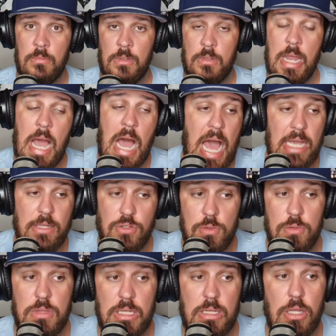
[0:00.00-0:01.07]
Now, I do
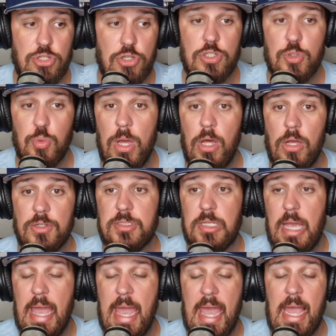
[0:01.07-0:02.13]
think that Juice Wells
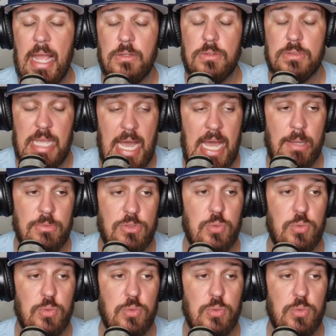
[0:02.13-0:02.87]
had times